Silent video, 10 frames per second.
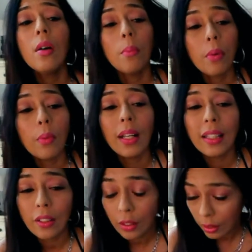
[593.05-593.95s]
but
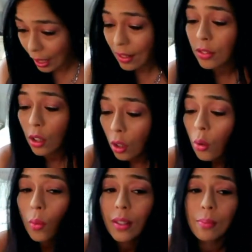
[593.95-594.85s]
Randy Orton has
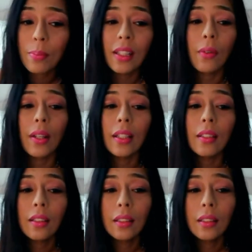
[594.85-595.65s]
always been great.